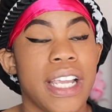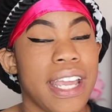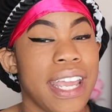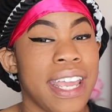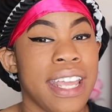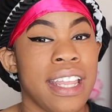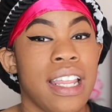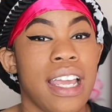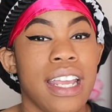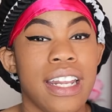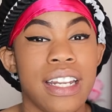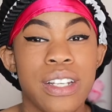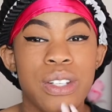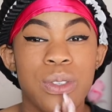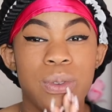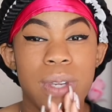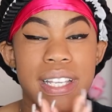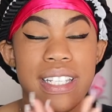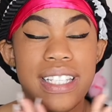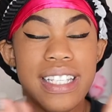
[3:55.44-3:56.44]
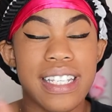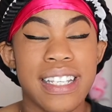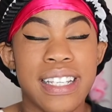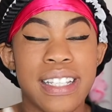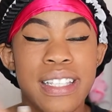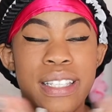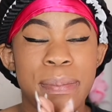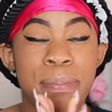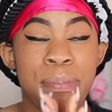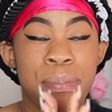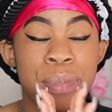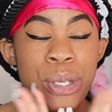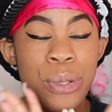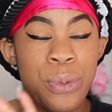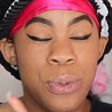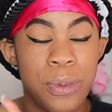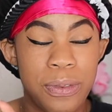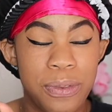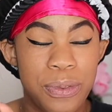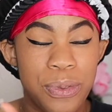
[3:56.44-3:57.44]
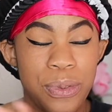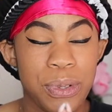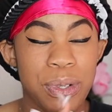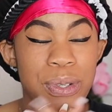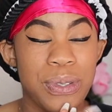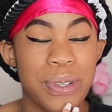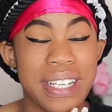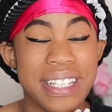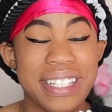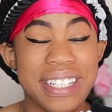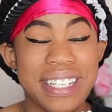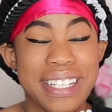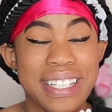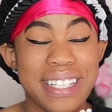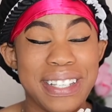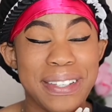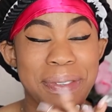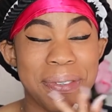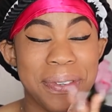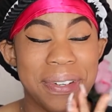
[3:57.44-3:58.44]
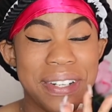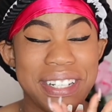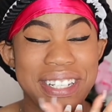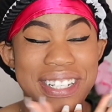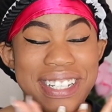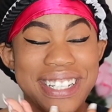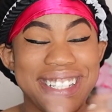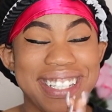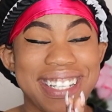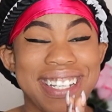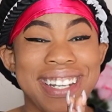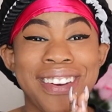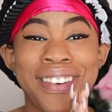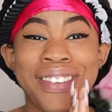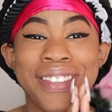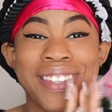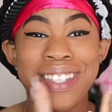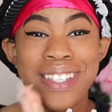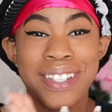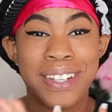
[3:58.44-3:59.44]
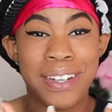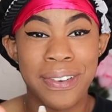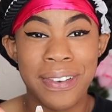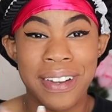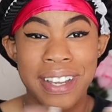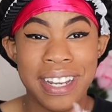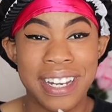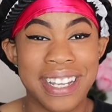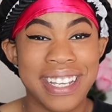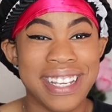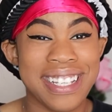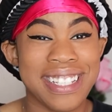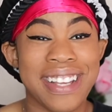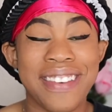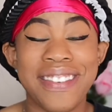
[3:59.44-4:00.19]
And like the dress is beautiful. The dress is gorgeous. And I was so ready because I